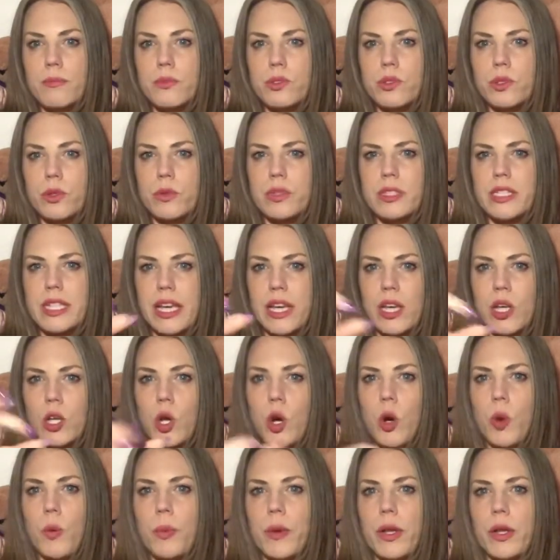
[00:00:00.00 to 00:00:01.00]
So it was like an
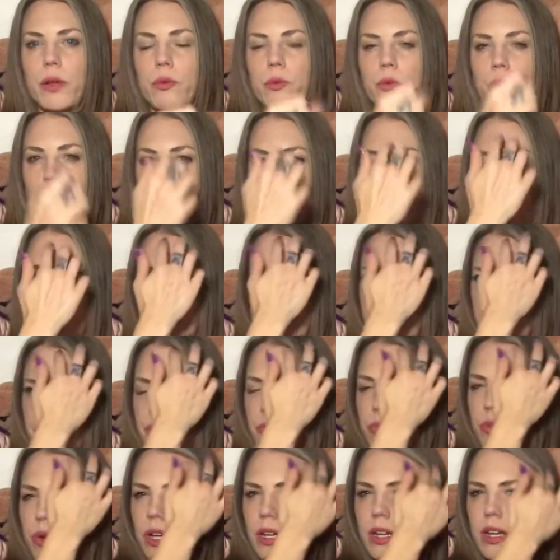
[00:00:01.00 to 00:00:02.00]
open wound
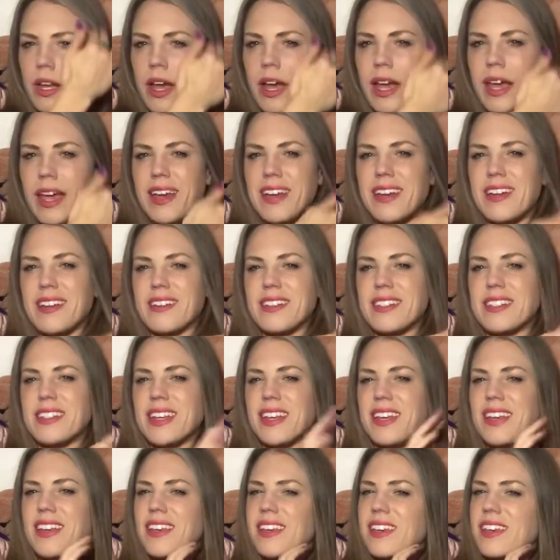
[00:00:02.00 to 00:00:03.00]
one night. And I was
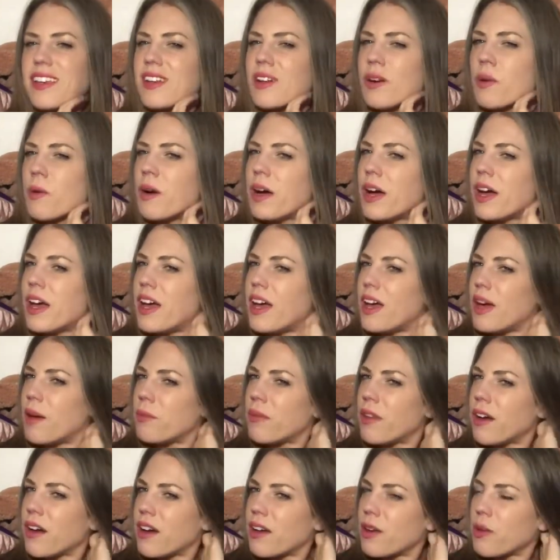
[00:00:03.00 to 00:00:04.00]
like, you know what?
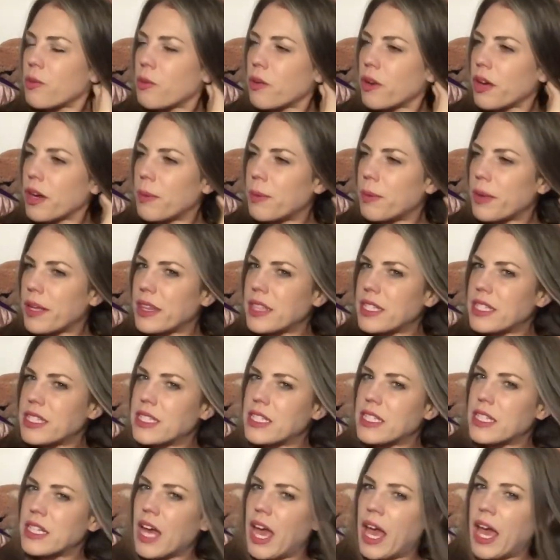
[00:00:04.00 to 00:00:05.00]
I'm not going to worry about this
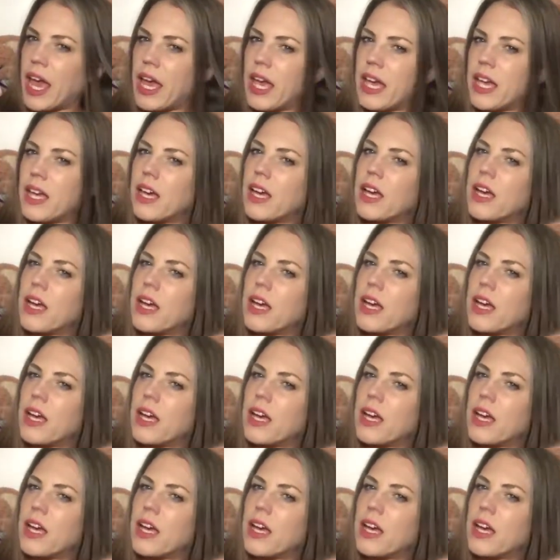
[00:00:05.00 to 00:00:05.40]
tonight.